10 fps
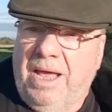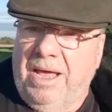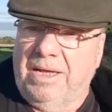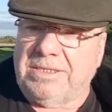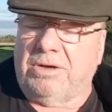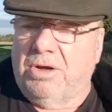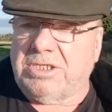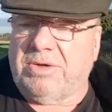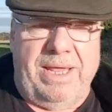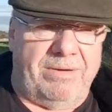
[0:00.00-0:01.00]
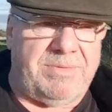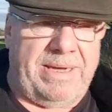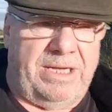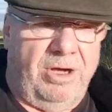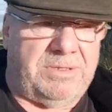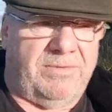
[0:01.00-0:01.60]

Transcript: So consequently, I was making the